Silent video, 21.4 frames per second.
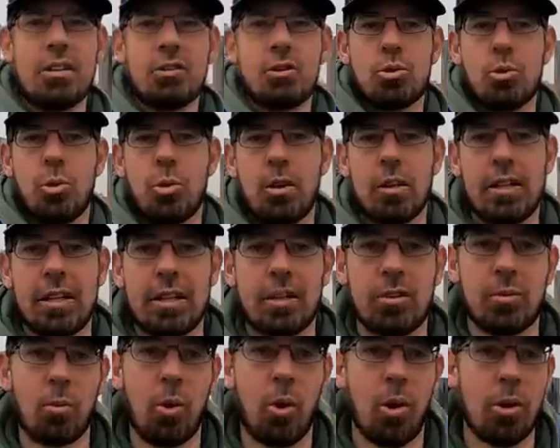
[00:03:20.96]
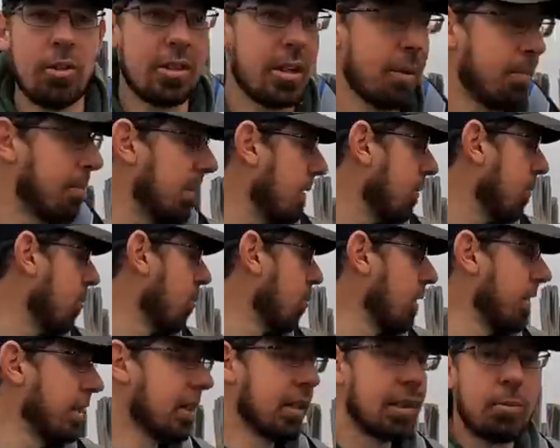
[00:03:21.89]
that shorter length rod can be
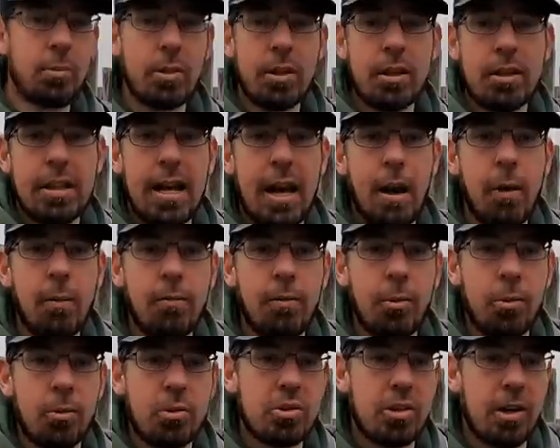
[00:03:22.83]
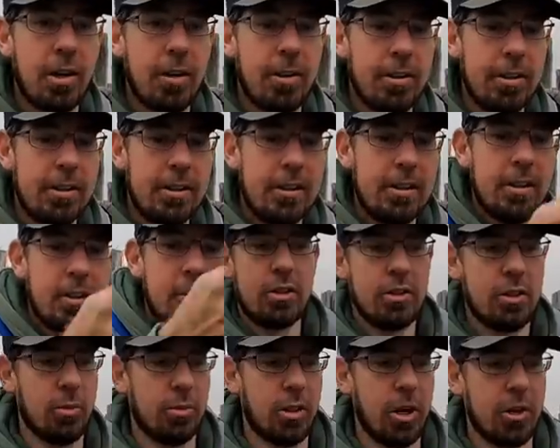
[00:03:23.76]
really, really helpful. So
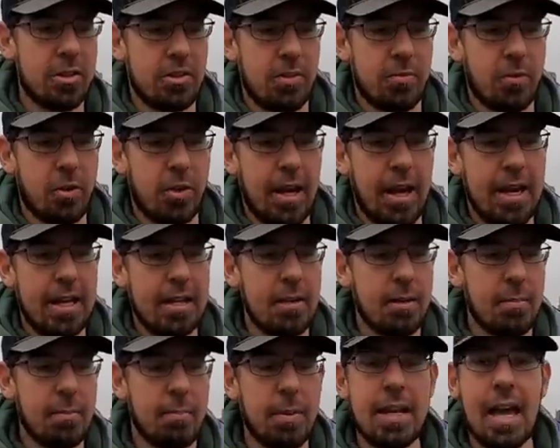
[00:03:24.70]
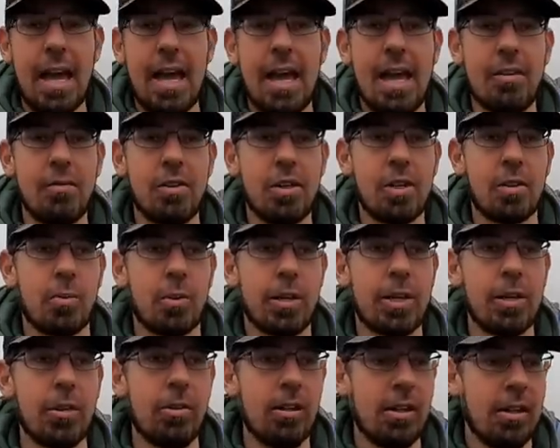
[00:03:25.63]
You'll notice I've got a bigger, heavier
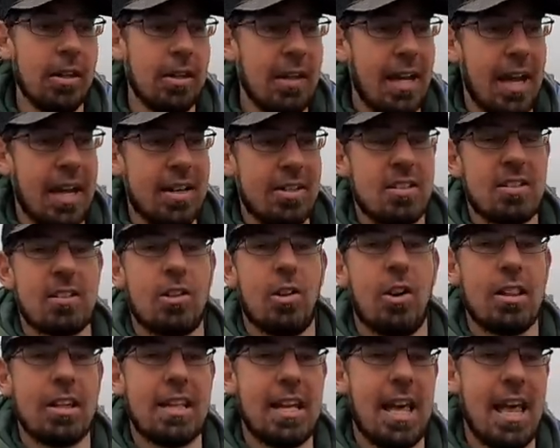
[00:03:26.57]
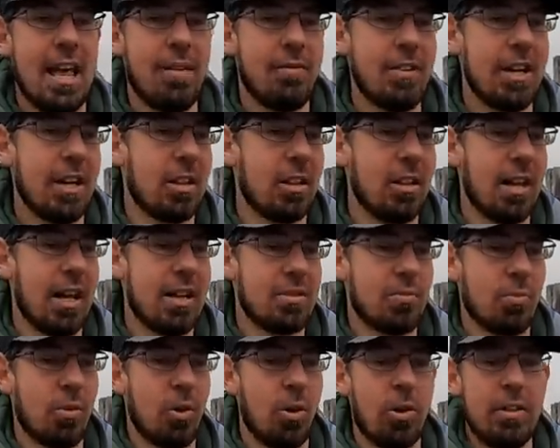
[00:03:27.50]
reel and a slightly heavier
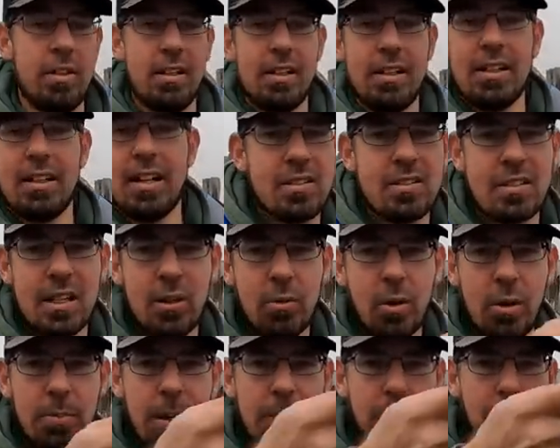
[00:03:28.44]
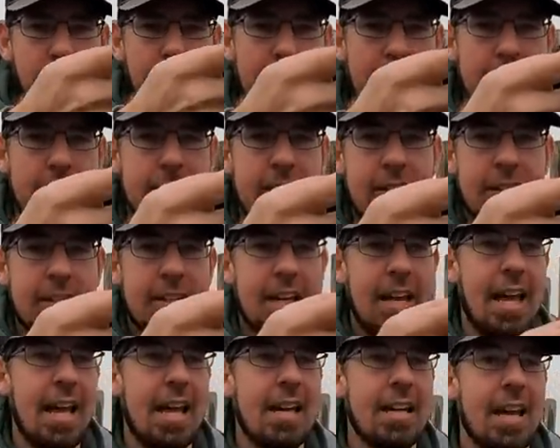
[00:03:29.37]
class rod. So you want to be prepared
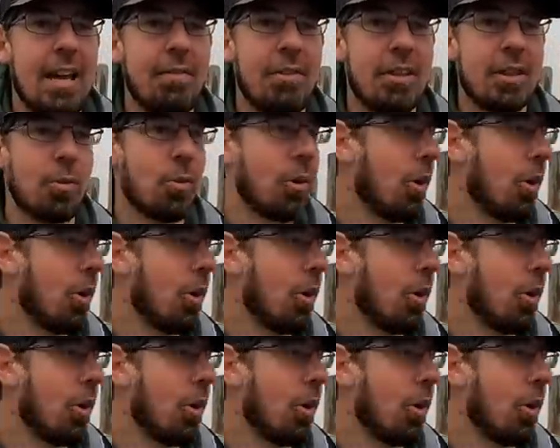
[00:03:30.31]
and having